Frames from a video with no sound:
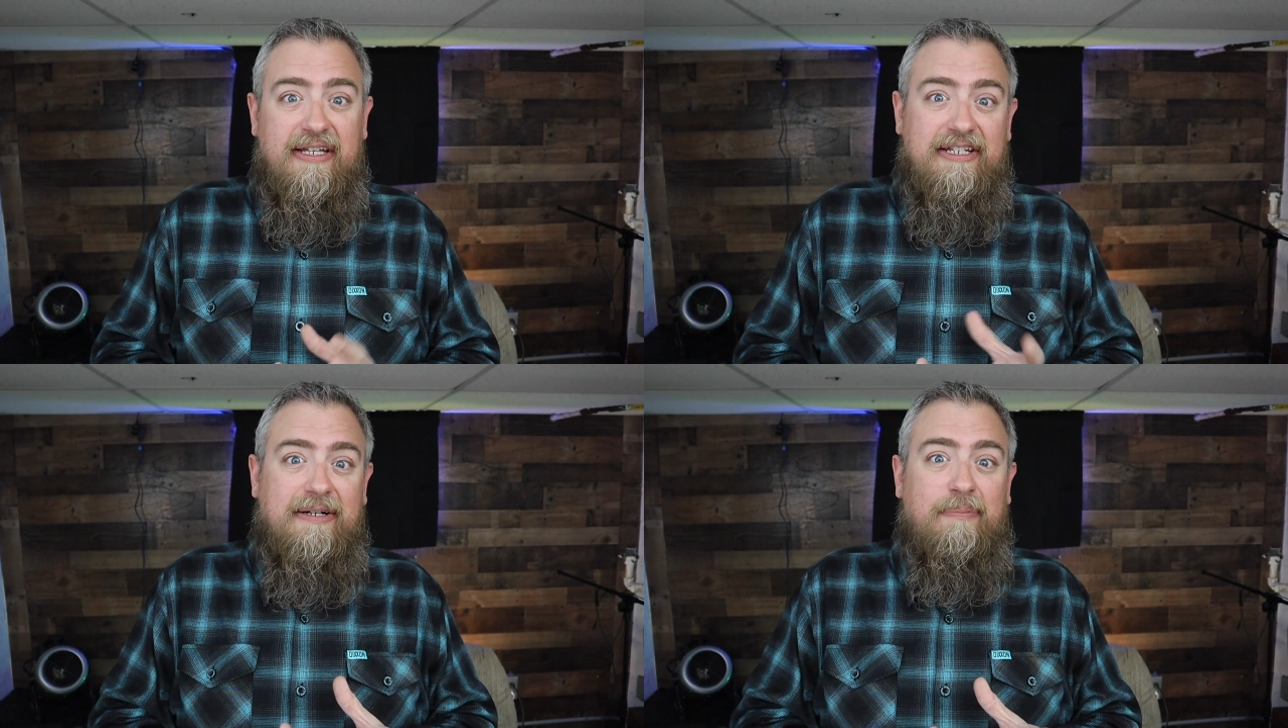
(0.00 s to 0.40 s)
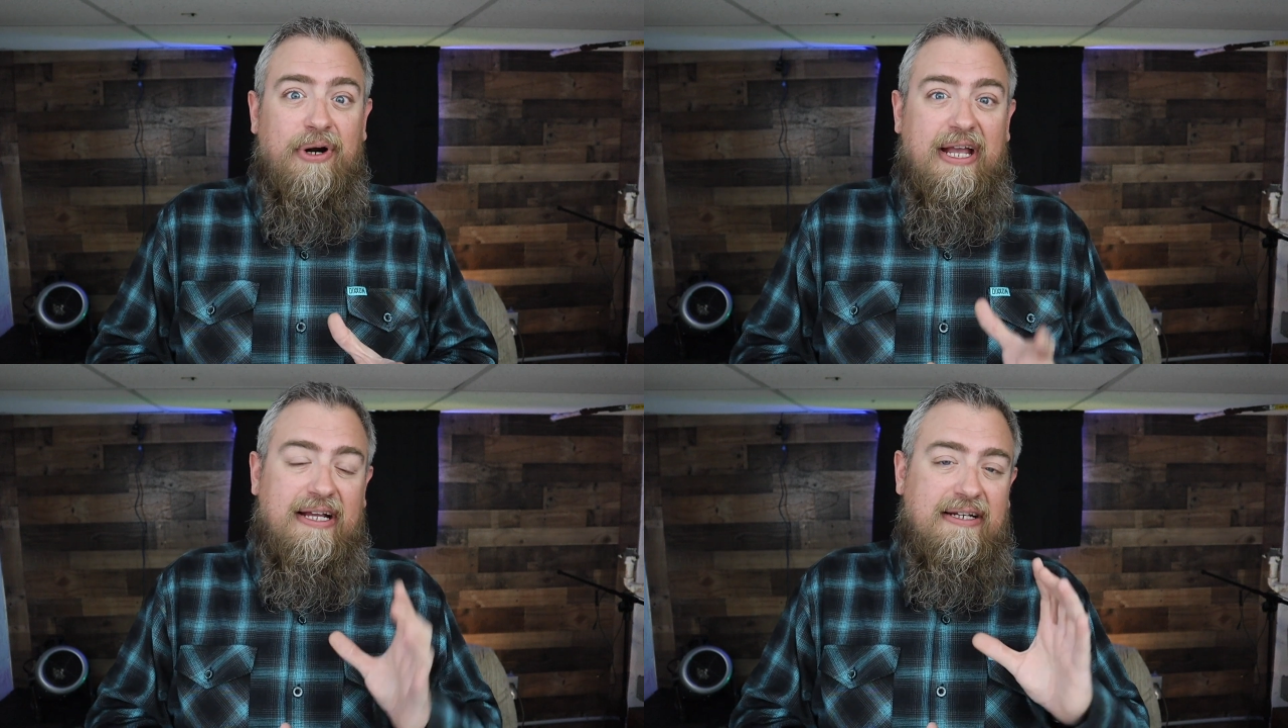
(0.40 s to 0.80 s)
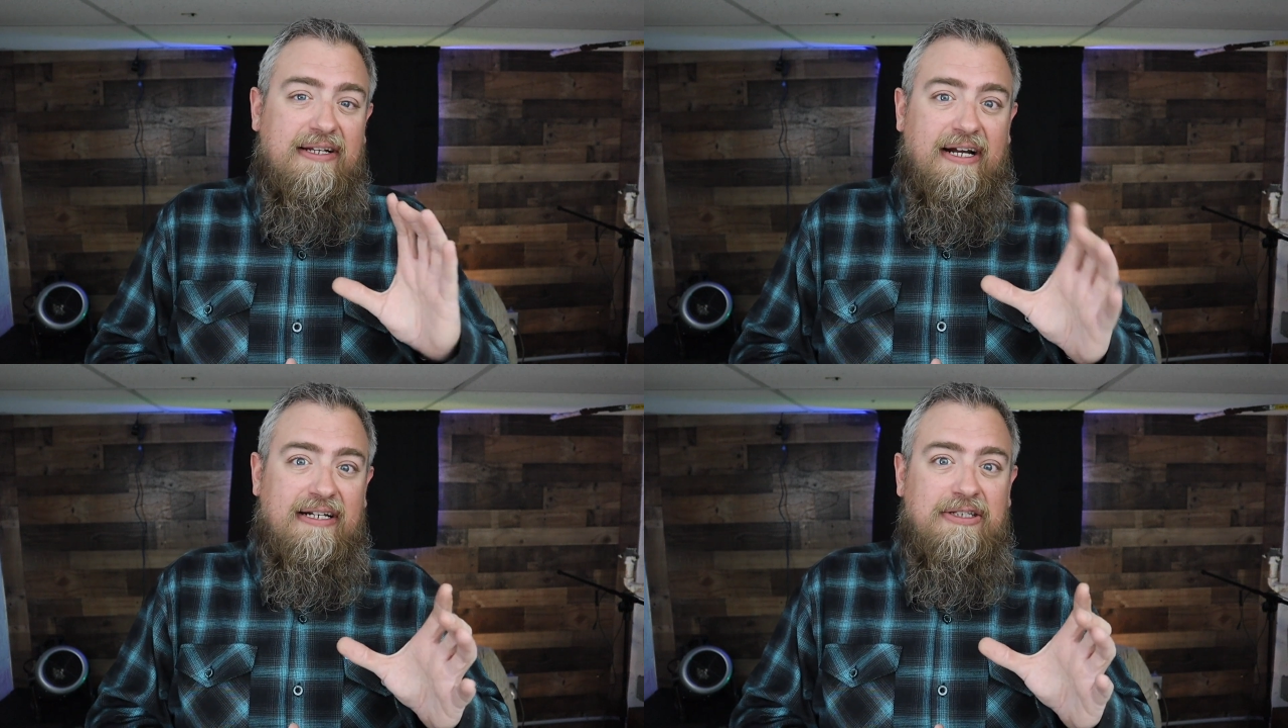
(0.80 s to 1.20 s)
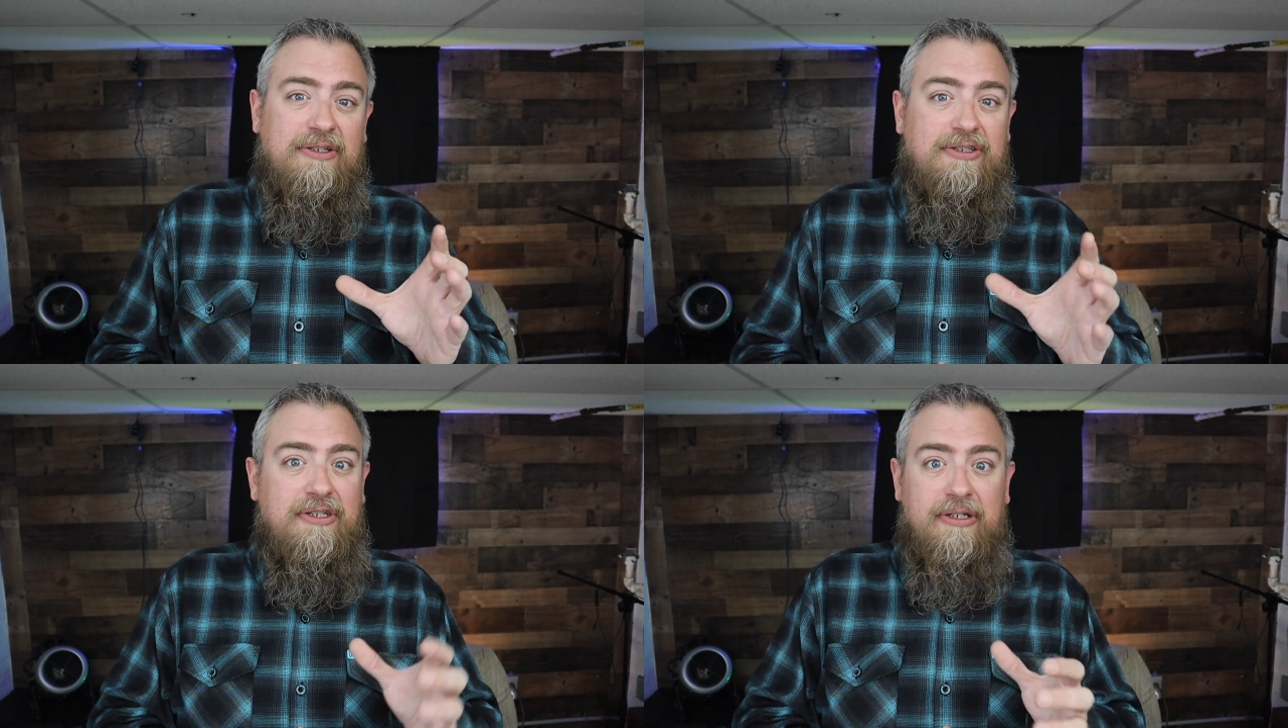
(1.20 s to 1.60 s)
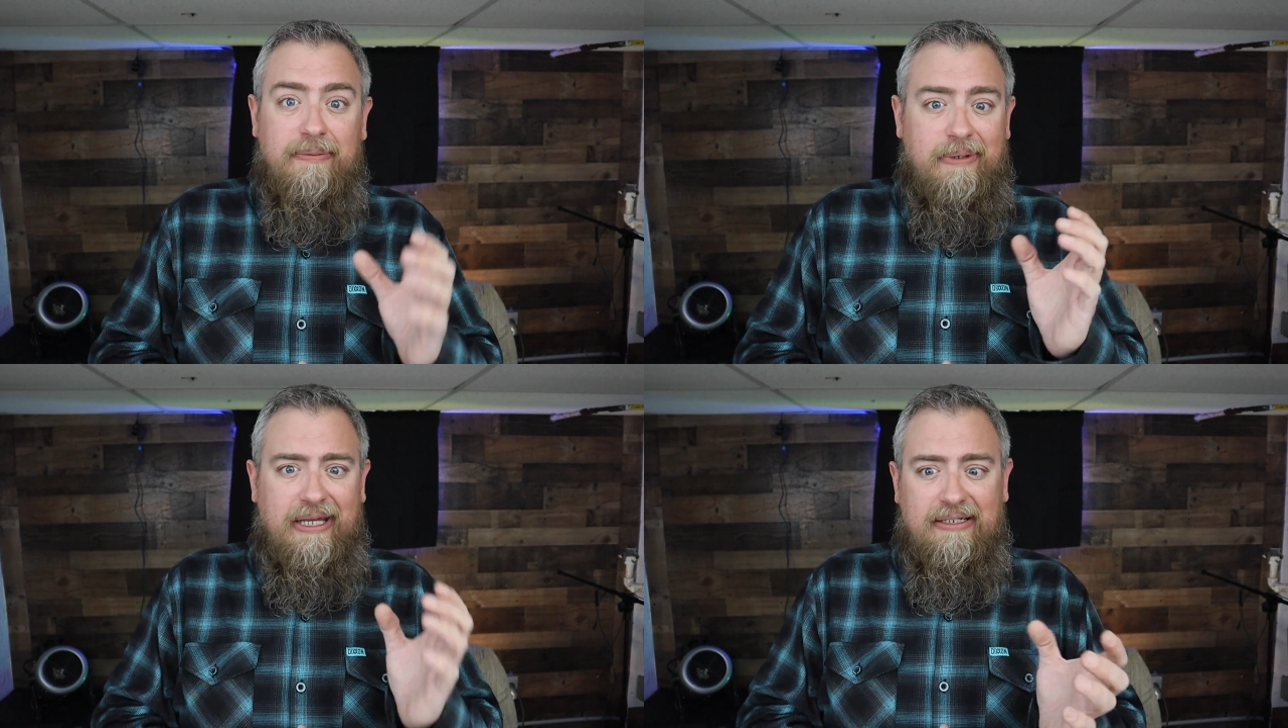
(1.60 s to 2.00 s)
your brand on
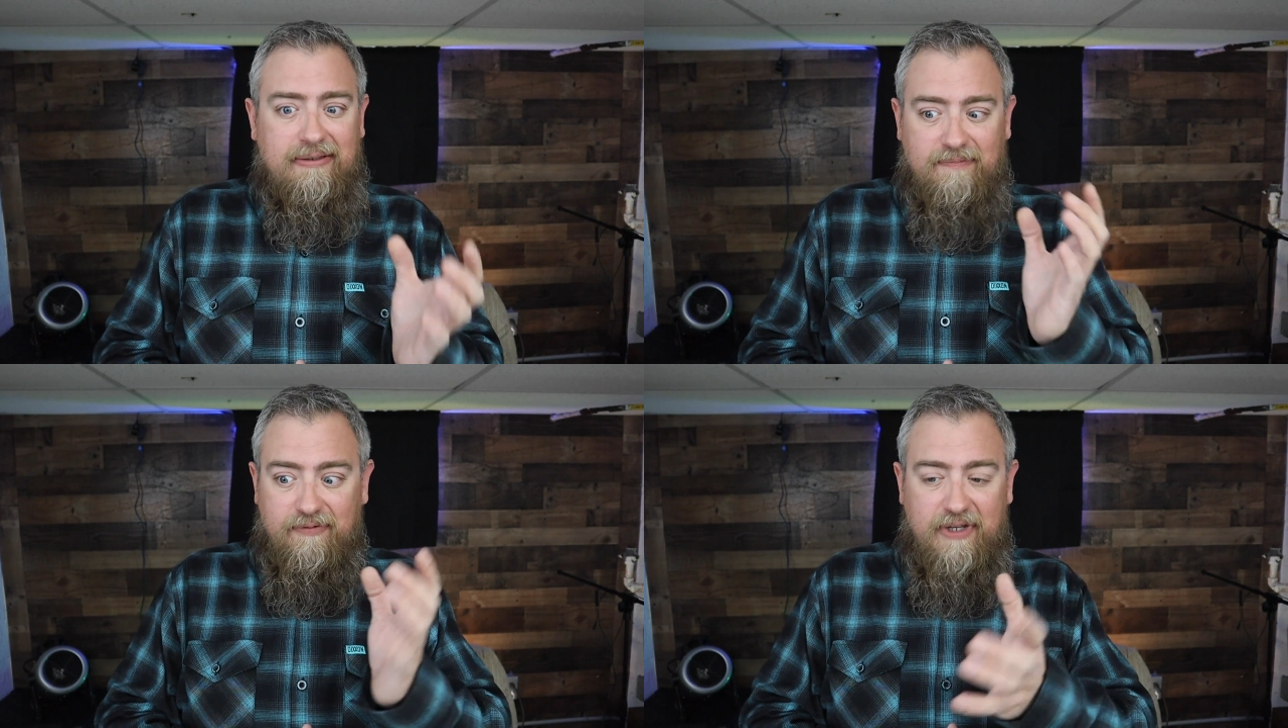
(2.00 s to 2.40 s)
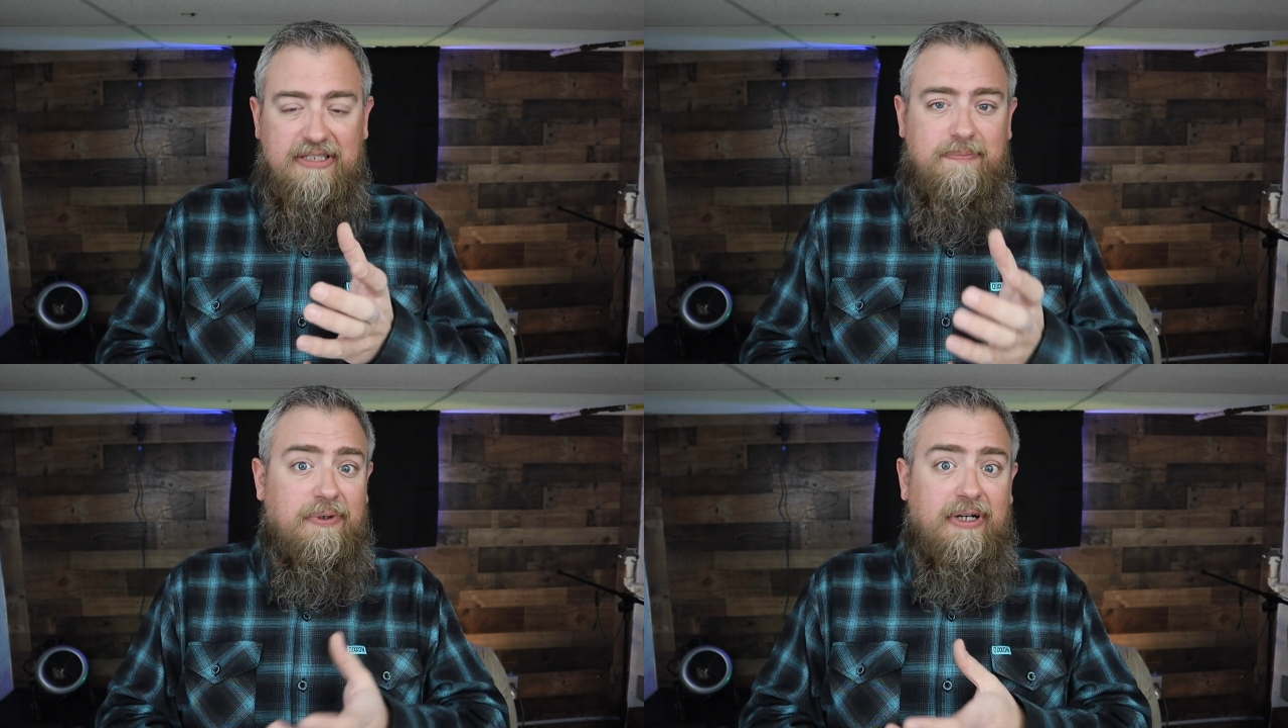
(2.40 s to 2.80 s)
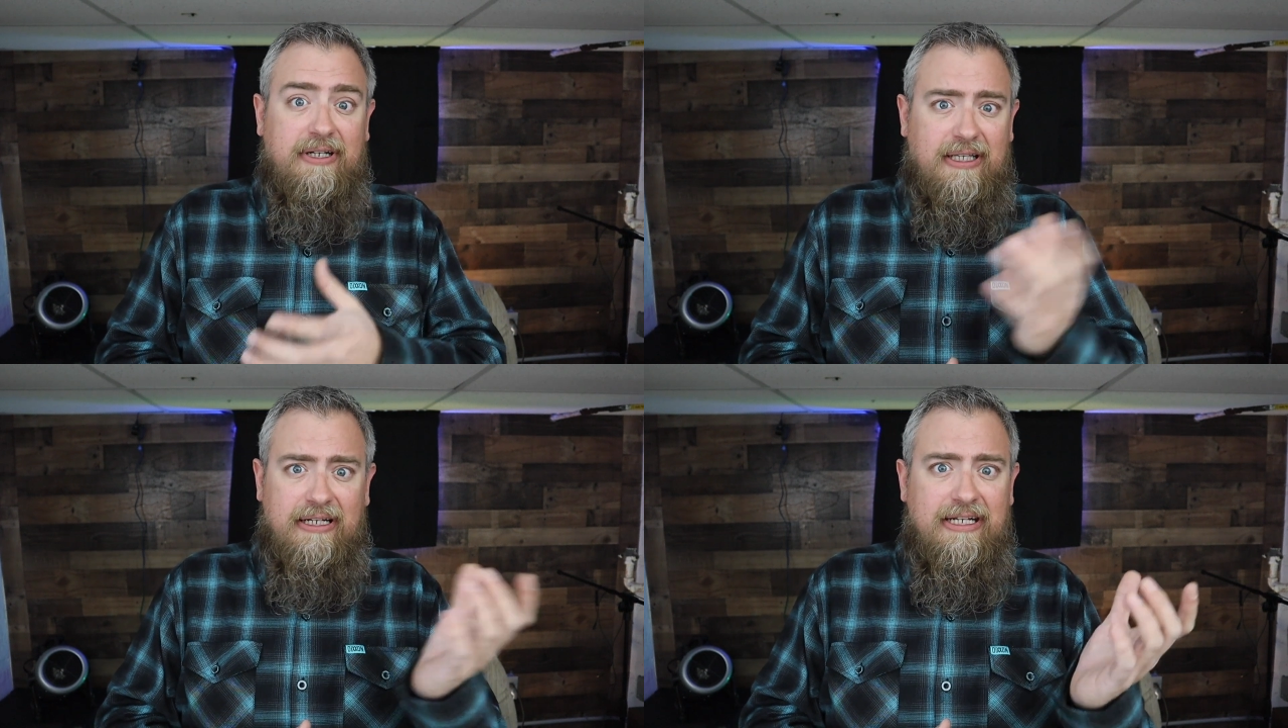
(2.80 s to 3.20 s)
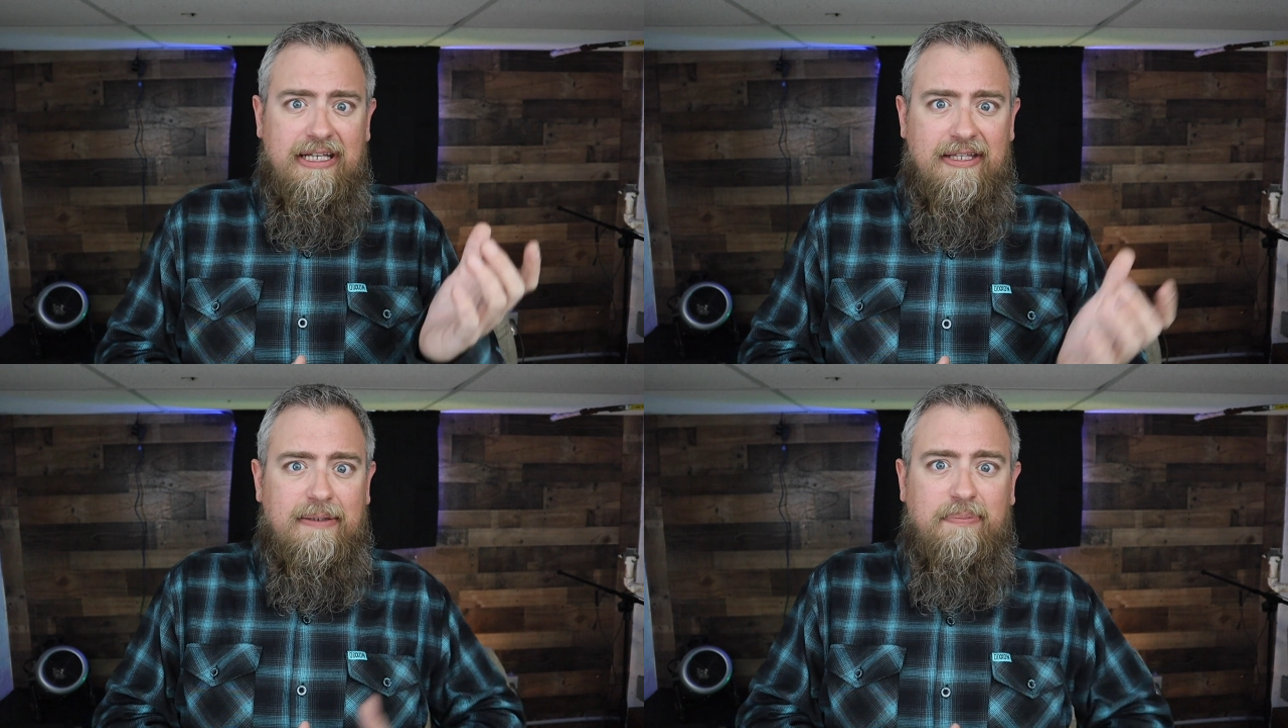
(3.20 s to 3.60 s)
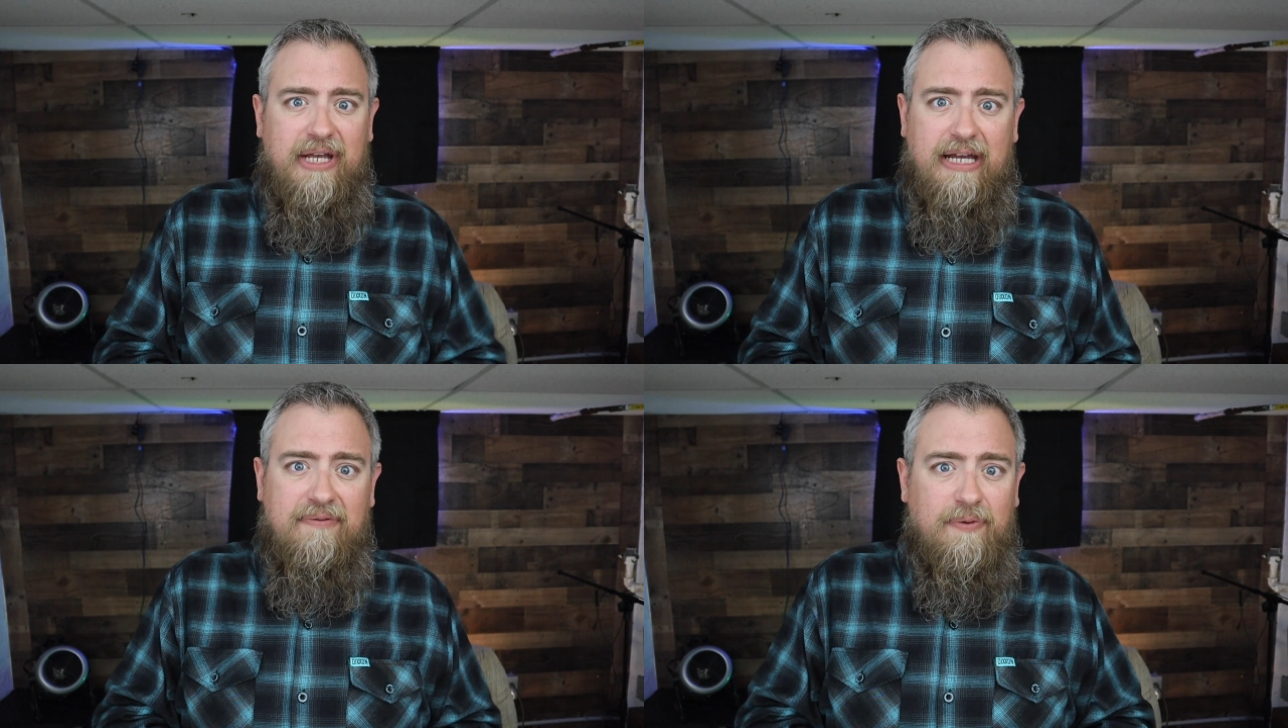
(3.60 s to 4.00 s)
YouTube and Facebook and any other
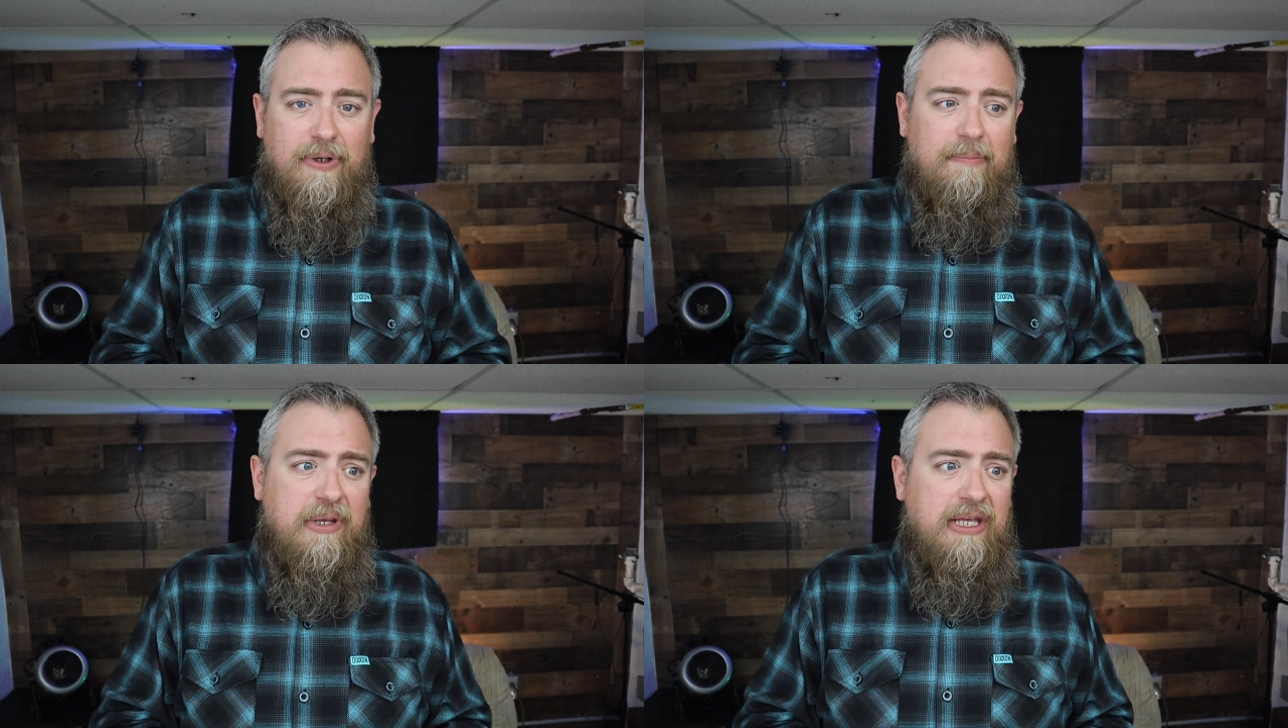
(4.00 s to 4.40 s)
platform